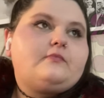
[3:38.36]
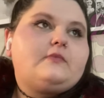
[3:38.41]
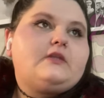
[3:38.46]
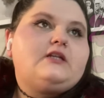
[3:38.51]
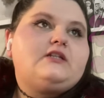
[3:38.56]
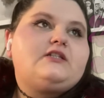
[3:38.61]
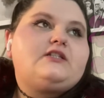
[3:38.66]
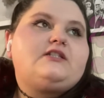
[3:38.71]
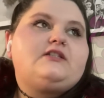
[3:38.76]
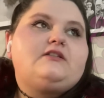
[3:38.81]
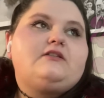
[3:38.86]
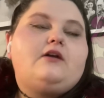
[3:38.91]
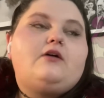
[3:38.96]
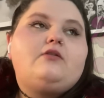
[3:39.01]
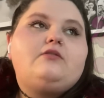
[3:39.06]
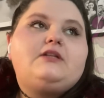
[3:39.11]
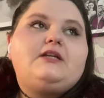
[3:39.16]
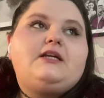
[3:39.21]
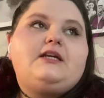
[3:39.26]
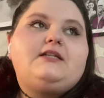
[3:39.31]

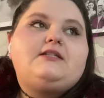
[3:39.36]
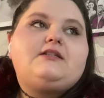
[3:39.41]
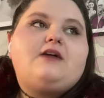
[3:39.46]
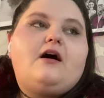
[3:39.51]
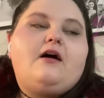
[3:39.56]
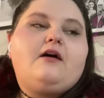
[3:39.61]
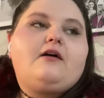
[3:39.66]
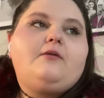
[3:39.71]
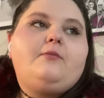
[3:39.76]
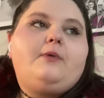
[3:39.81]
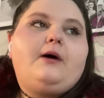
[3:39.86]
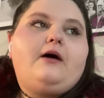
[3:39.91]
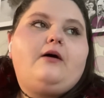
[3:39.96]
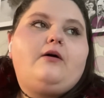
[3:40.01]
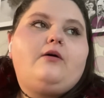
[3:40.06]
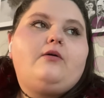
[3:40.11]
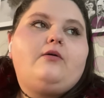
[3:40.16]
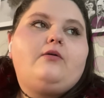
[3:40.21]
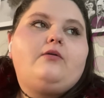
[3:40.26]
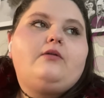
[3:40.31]
Slowly talk
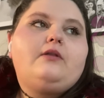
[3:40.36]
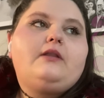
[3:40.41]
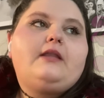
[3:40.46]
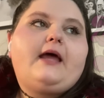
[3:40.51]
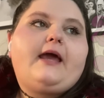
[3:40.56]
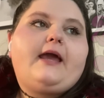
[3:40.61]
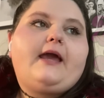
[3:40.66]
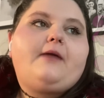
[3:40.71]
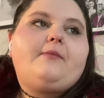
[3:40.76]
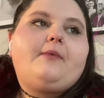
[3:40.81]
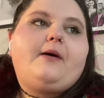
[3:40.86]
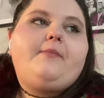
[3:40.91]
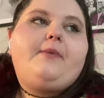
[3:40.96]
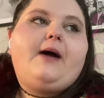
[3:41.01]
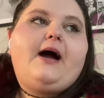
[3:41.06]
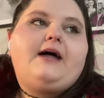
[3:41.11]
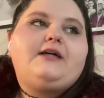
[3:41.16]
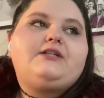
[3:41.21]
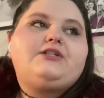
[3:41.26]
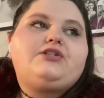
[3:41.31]
about like my
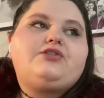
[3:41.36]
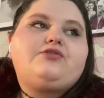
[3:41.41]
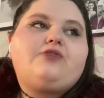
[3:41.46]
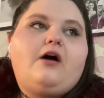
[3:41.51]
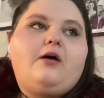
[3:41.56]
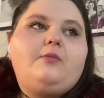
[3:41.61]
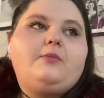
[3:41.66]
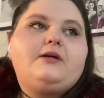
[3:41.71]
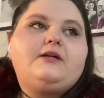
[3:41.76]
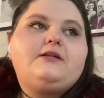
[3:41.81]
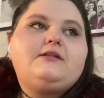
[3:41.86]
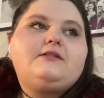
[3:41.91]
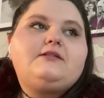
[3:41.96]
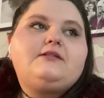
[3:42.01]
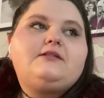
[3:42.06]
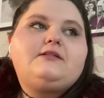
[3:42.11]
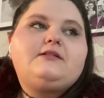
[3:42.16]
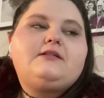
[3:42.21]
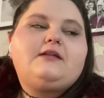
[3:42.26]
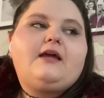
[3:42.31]
past
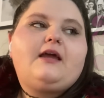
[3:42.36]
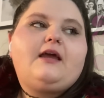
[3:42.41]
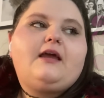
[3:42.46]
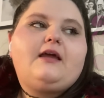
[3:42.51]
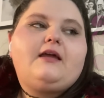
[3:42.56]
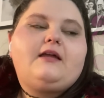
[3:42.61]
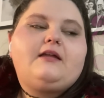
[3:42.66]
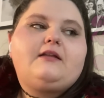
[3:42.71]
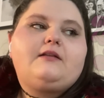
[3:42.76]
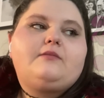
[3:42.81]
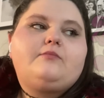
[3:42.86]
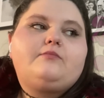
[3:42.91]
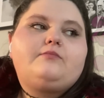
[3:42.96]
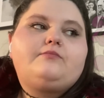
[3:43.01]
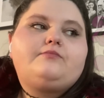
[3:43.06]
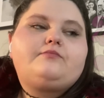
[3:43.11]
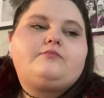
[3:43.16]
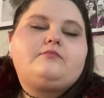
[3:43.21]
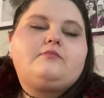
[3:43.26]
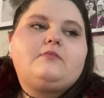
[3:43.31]
traumas, and
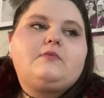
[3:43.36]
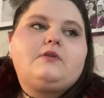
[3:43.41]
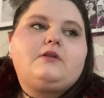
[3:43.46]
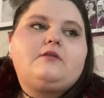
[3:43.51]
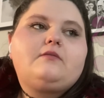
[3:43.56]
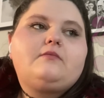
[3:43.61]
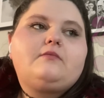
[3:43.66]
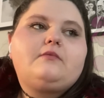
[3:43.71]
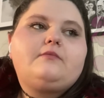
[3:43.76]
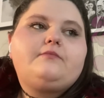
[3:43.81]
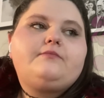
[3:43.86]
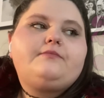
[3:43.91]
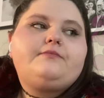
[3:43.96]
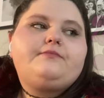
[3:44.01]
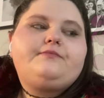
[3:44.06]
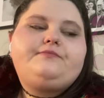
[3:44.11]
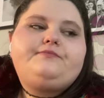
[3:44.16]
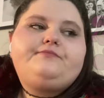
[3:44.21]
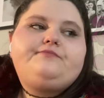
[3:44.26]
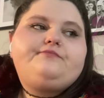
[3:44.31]

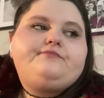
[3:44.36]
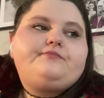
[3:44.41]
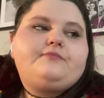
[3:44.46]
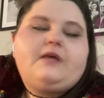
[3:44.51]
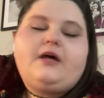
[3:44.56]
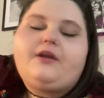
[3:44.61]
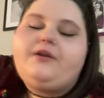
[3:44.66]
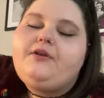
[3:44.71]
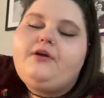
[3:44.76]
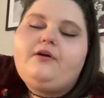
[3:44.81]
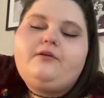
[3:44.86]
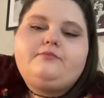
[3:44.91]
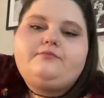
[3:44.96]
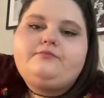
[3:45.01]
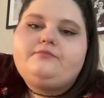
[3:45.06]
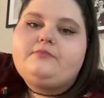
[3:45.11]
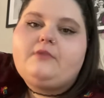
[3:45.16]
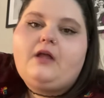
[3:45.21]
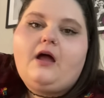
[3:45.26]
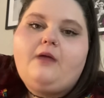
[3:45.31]
I don't know,
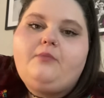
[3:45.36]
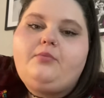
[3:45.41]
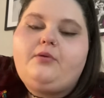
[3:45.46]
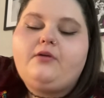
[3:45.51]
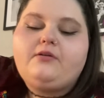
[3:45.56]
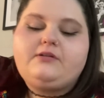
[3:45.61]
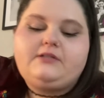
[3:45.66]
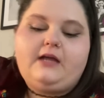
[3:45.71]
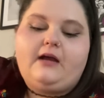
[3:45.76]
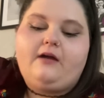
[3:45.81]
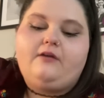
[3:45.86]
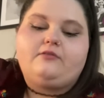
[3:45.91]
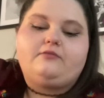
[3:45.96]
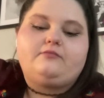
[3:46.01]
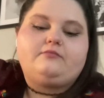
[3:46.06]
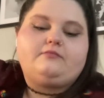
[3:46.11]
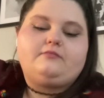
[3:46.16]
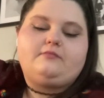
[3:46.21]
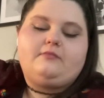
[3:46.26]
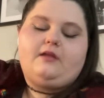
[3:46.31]
I broke down
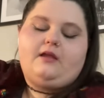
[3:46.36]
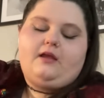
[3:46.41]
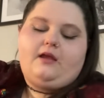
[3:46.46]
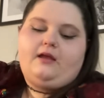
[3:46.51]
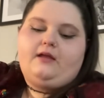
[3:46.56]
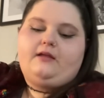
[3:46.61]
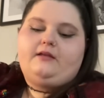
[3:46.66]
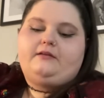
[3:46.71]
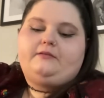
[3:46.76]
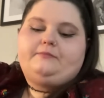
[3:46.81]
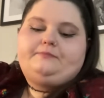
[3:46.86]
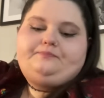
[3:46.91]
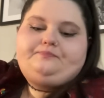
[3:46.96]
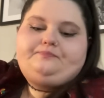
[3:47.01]
and